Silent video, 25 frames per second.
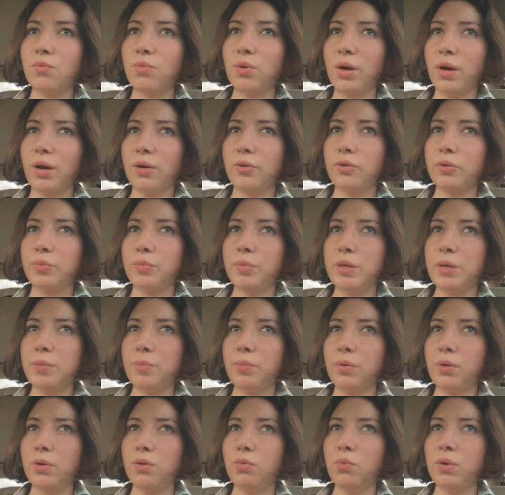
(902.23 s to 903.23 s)
what other
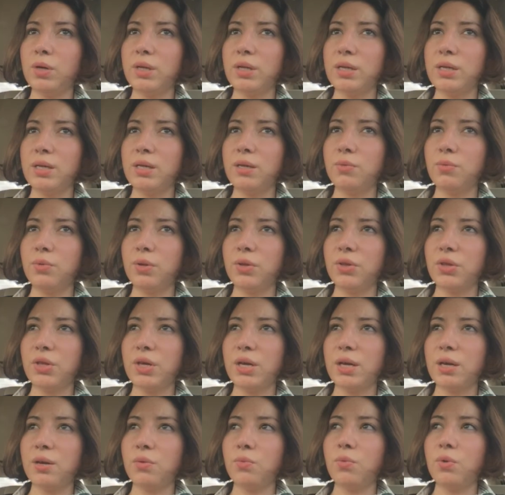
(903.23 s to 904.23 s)
people, what he will
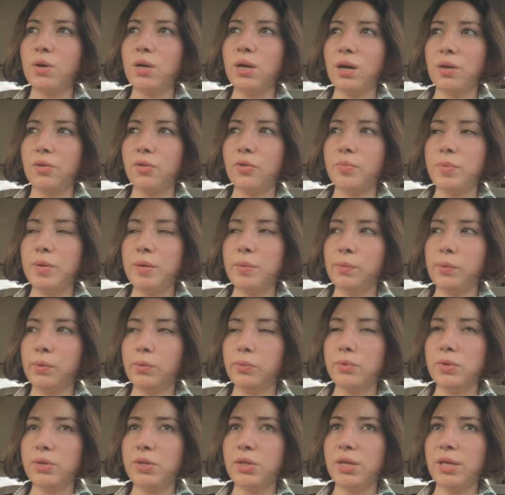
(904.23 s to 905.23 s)
think, what other people will